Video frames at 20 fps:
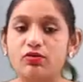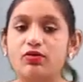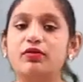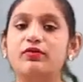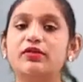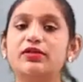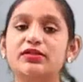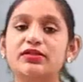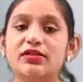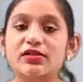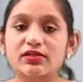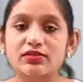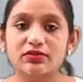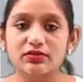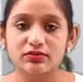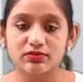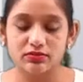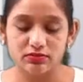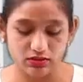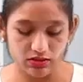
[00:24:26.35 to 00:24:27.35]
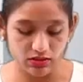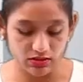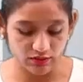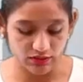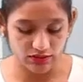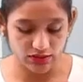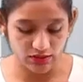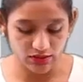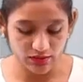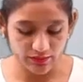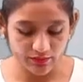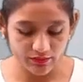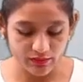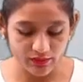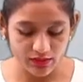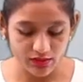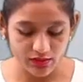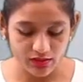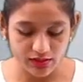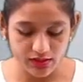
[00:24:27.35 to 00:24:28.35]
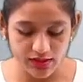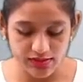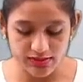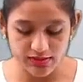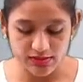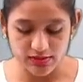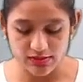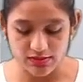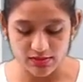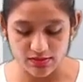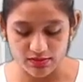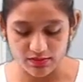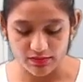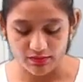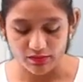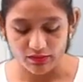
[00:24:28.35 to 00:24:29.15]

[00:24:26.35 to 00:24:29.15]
over the distances.